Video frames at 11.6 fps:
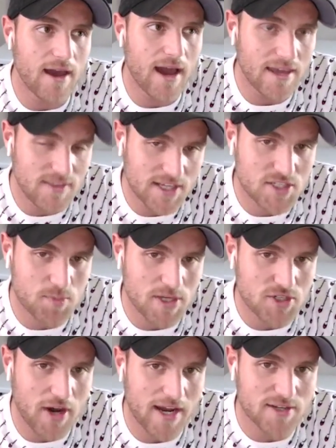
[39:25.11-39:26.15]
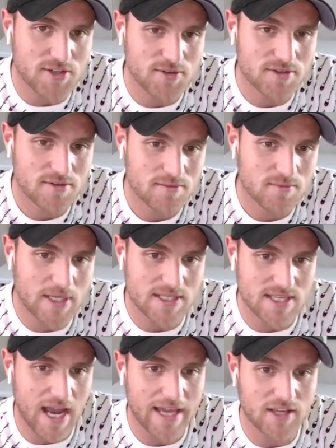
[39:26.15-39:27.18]
I then express gratitude
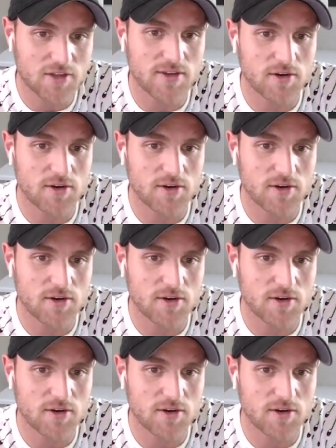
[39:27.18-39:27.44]
because I could yeah,